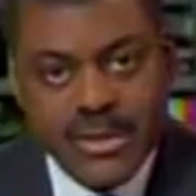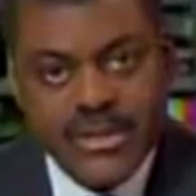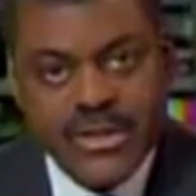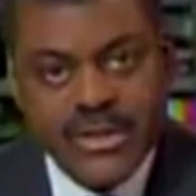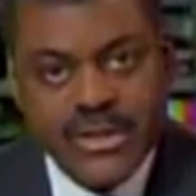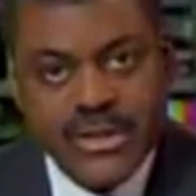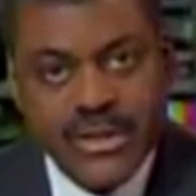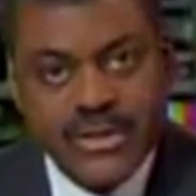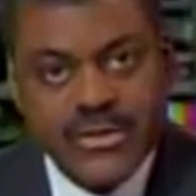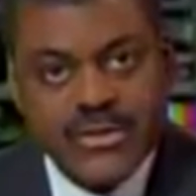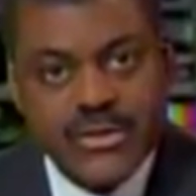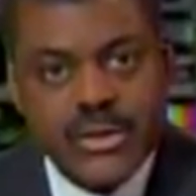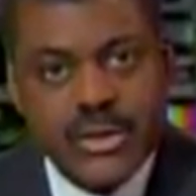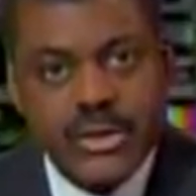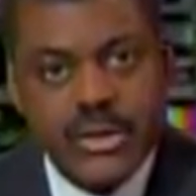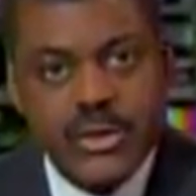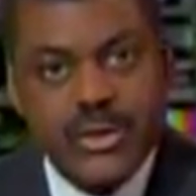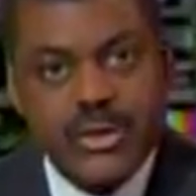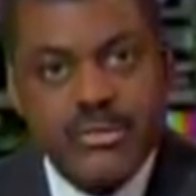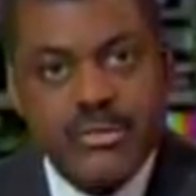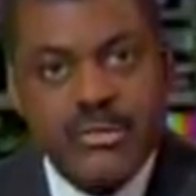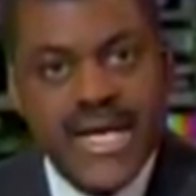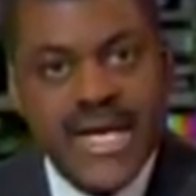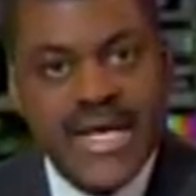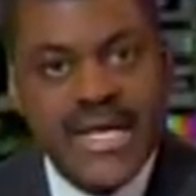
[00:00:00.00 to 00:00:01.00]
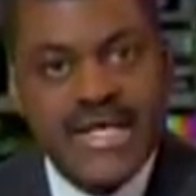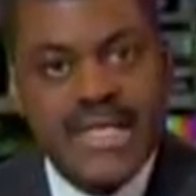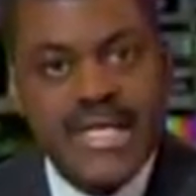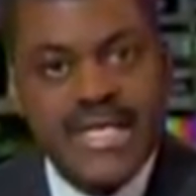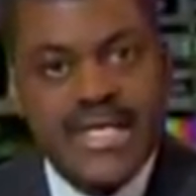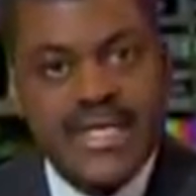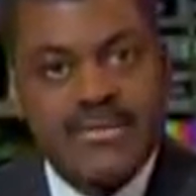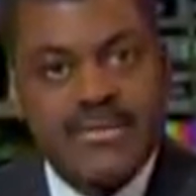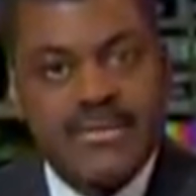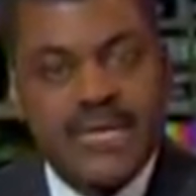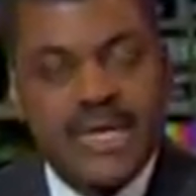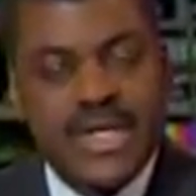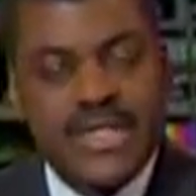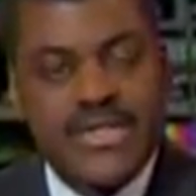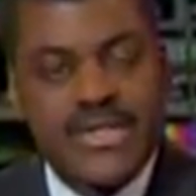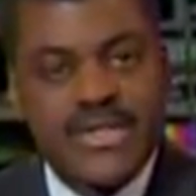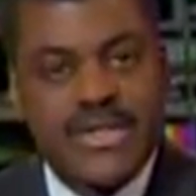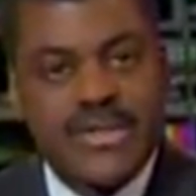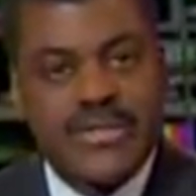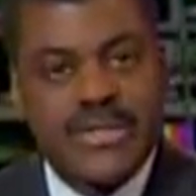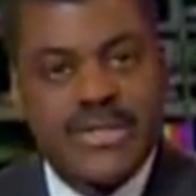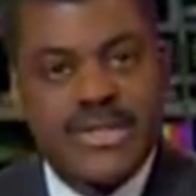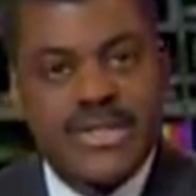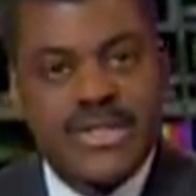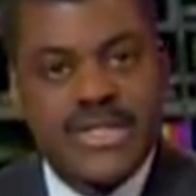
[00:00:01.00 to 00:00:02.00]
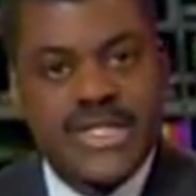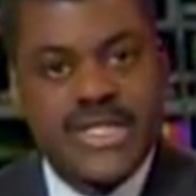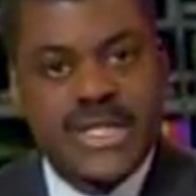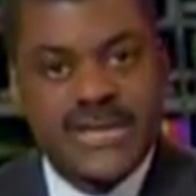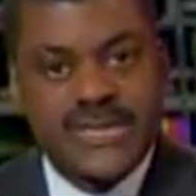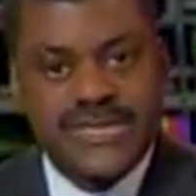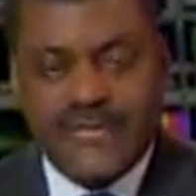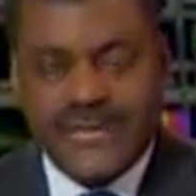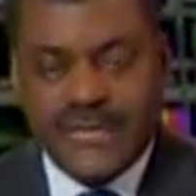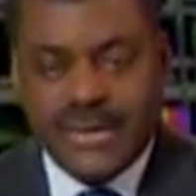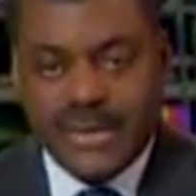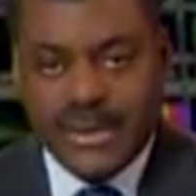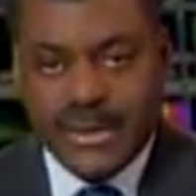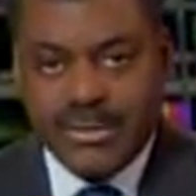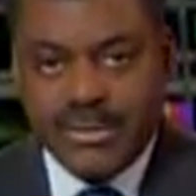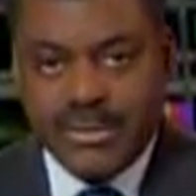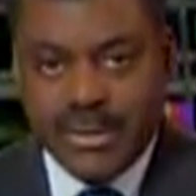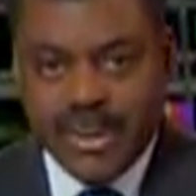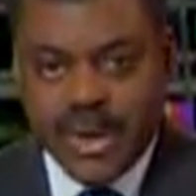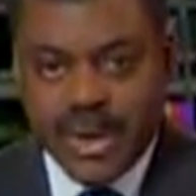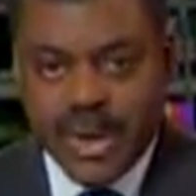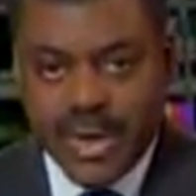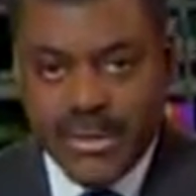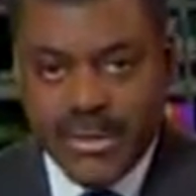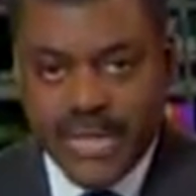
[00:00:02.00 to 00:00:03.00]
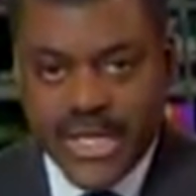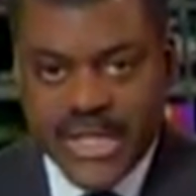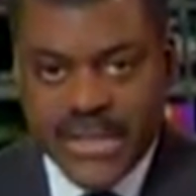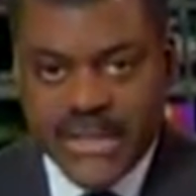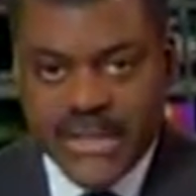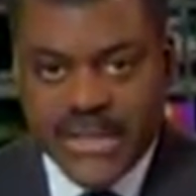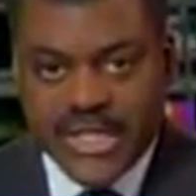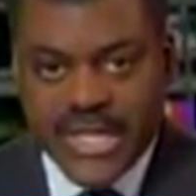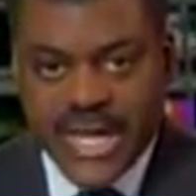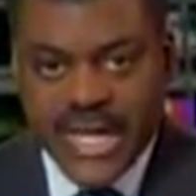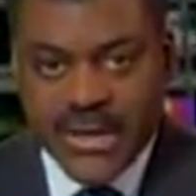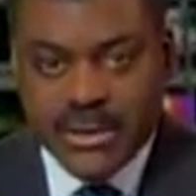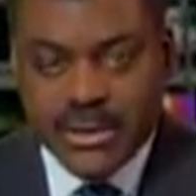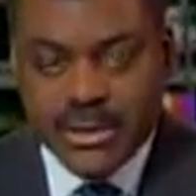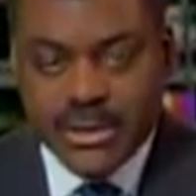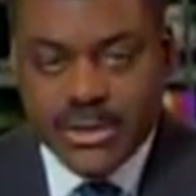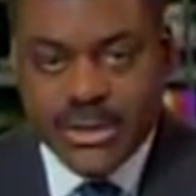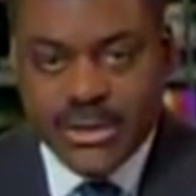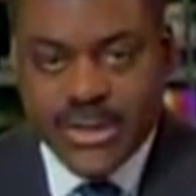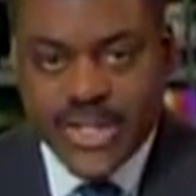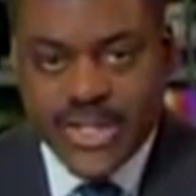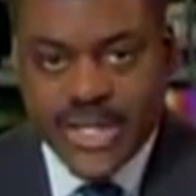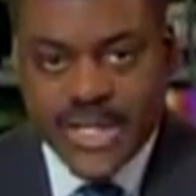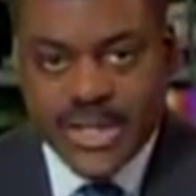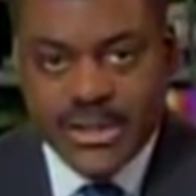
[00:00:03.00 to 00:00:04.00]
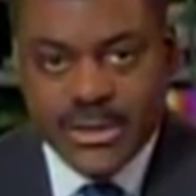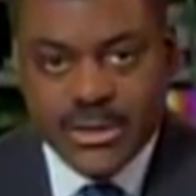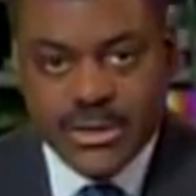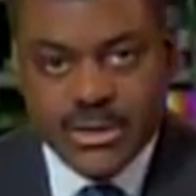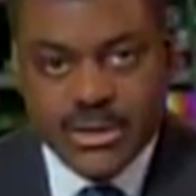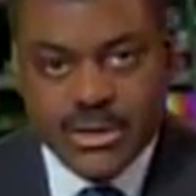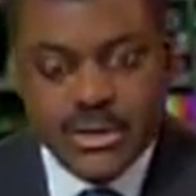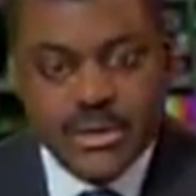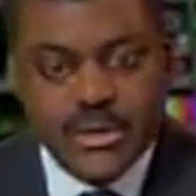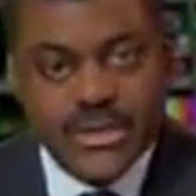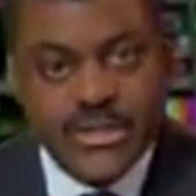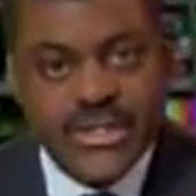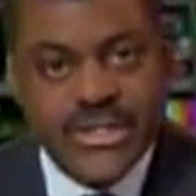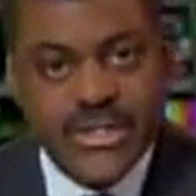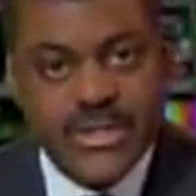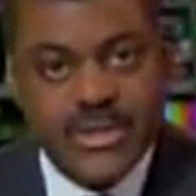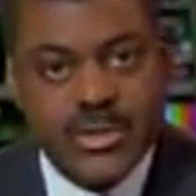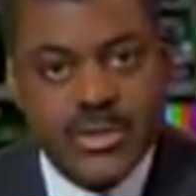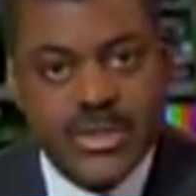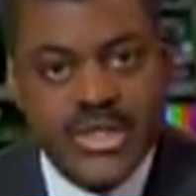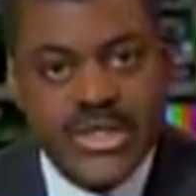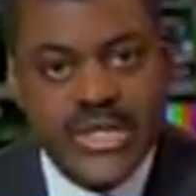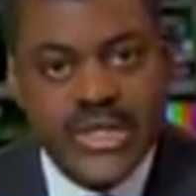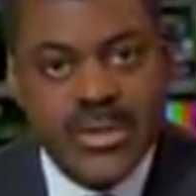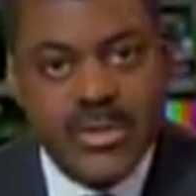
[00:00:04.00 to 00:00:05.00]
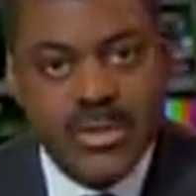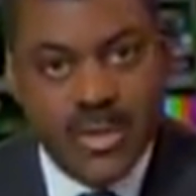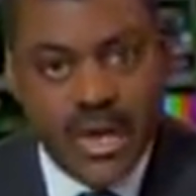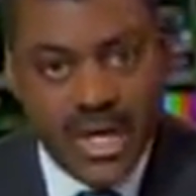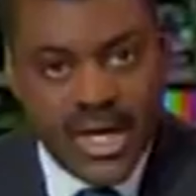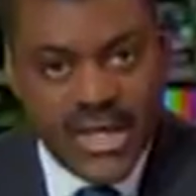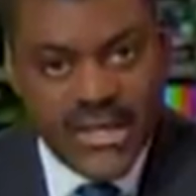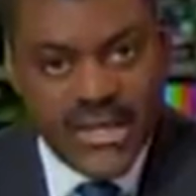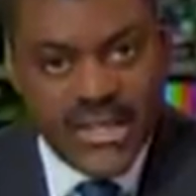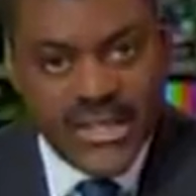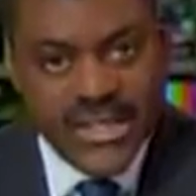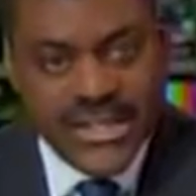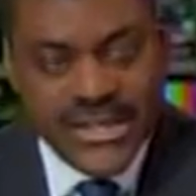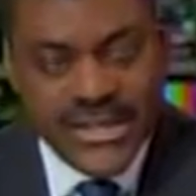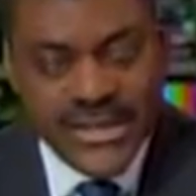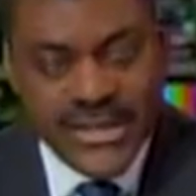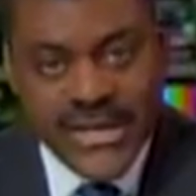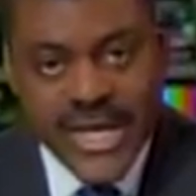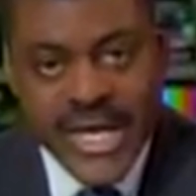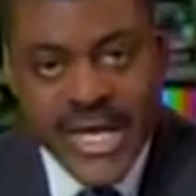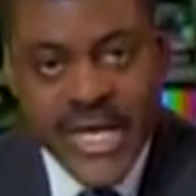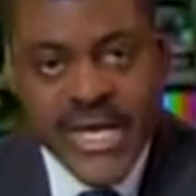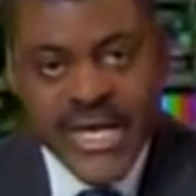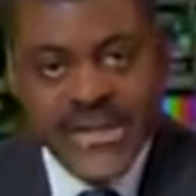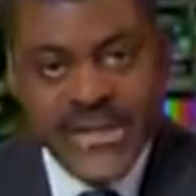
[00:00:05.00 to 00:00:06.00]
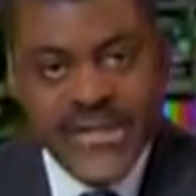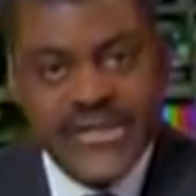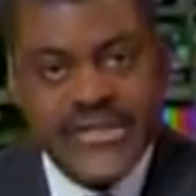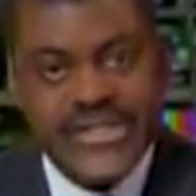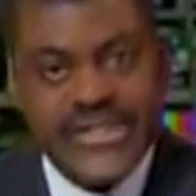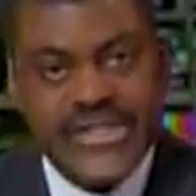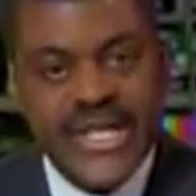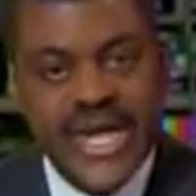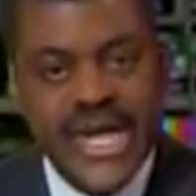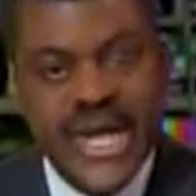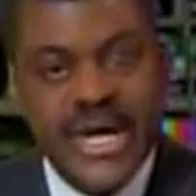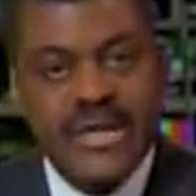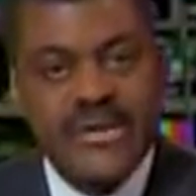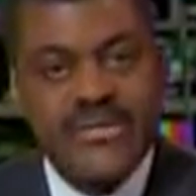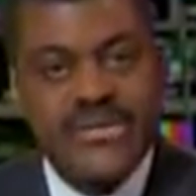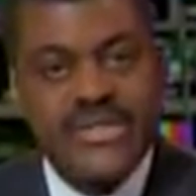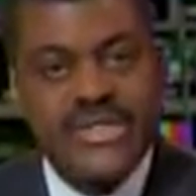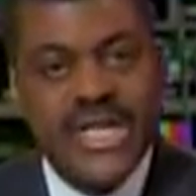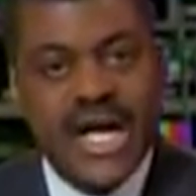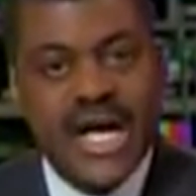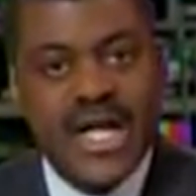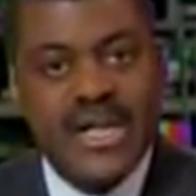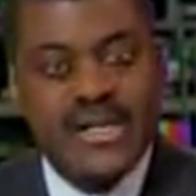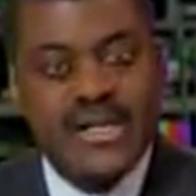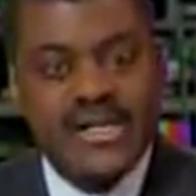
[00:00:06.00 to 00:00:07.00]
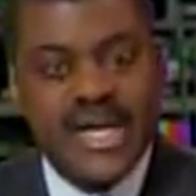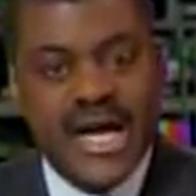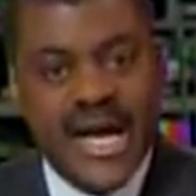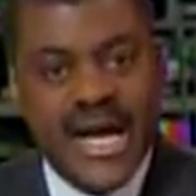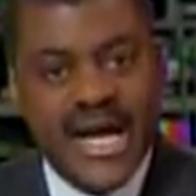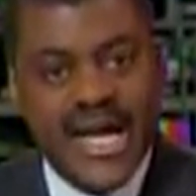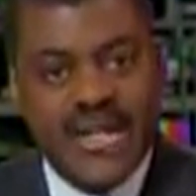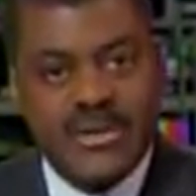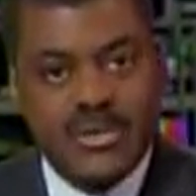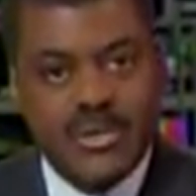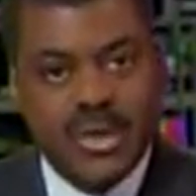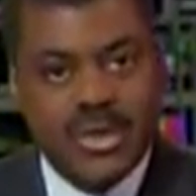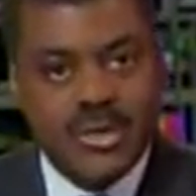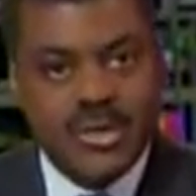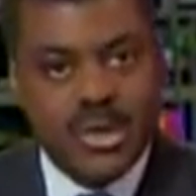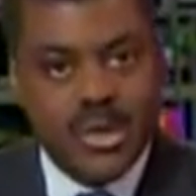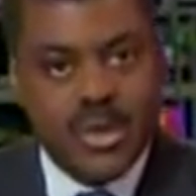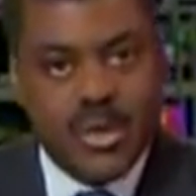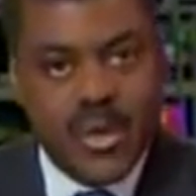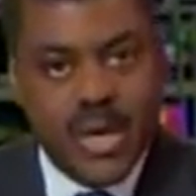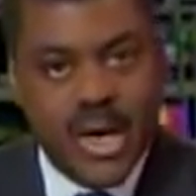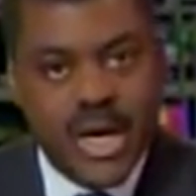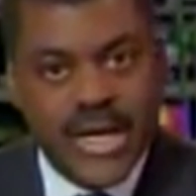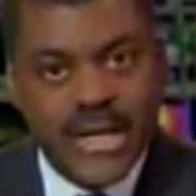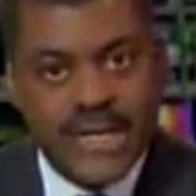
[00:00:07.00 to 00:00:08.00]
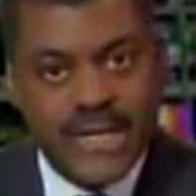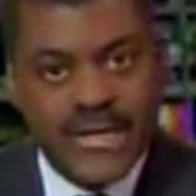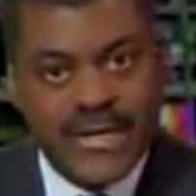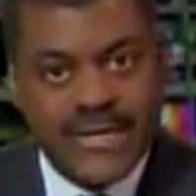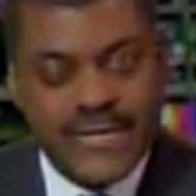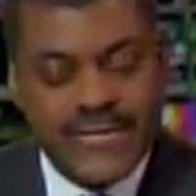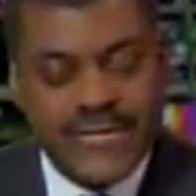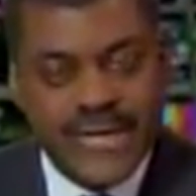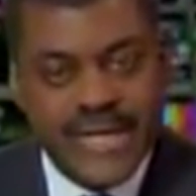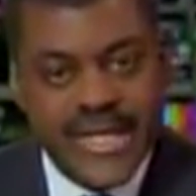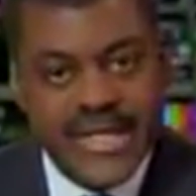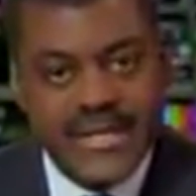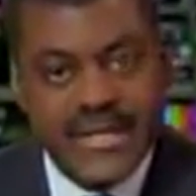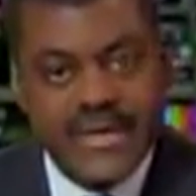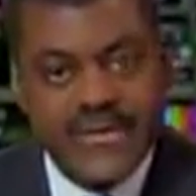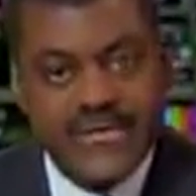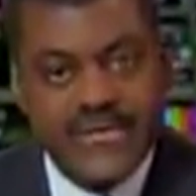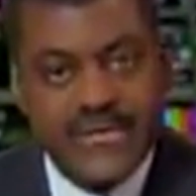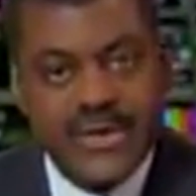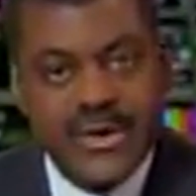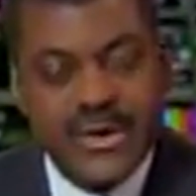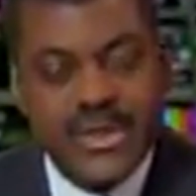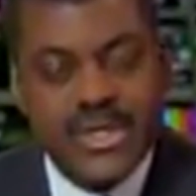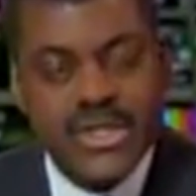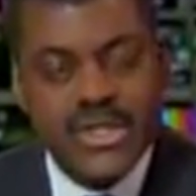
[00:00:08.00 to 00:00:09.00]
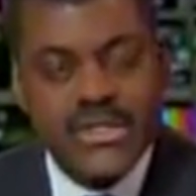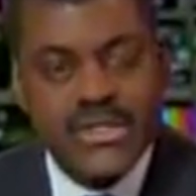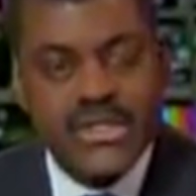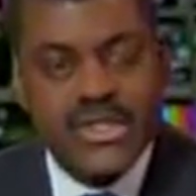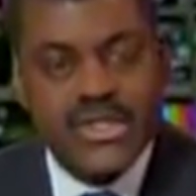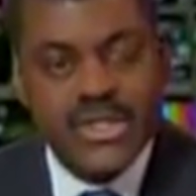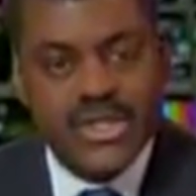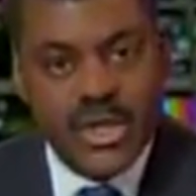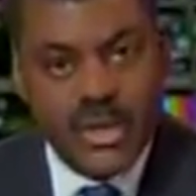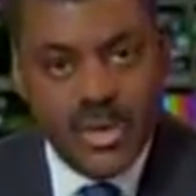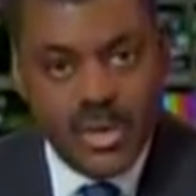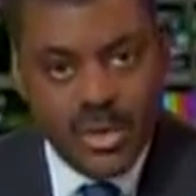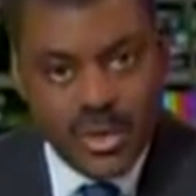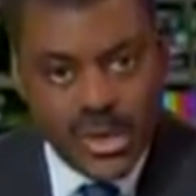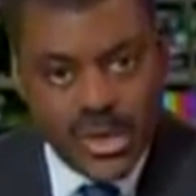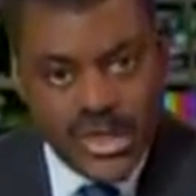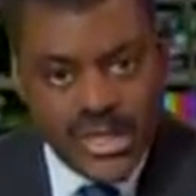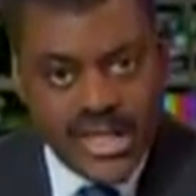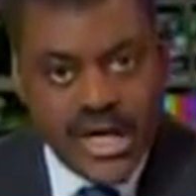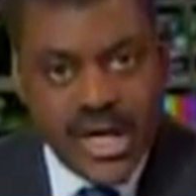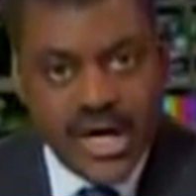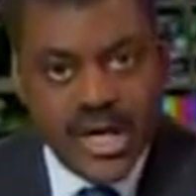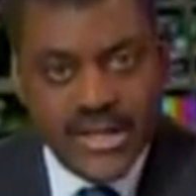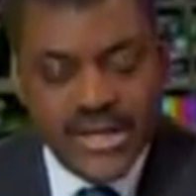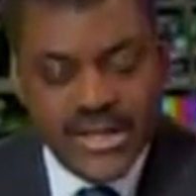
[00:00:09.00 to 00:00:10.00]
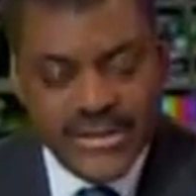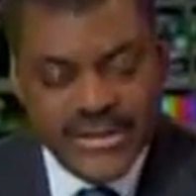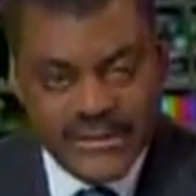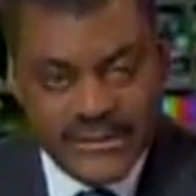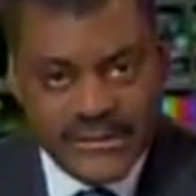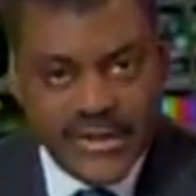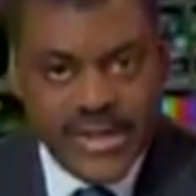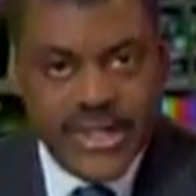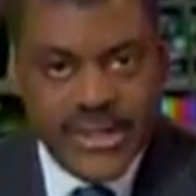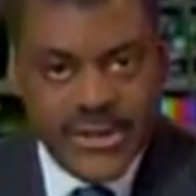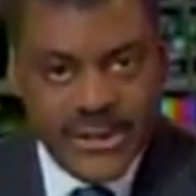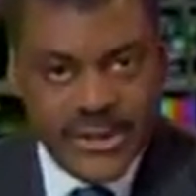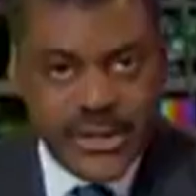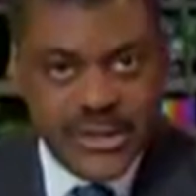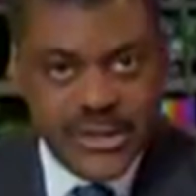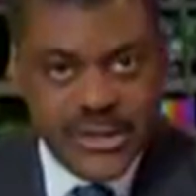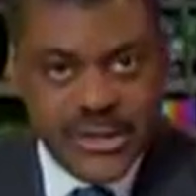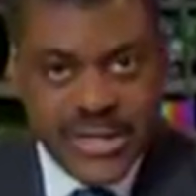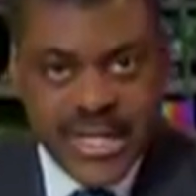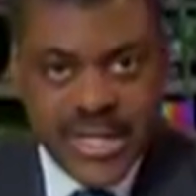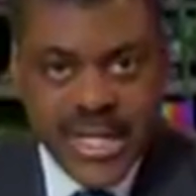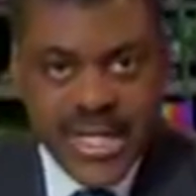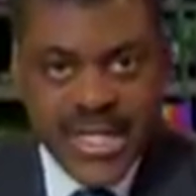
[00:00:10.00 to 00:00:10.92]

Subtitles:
Reserve's dual mandate of price stability and full employment is scheduled to be introduced this week in Washington. The Sound Dollar Act would require the Fed to focus solely on inflation.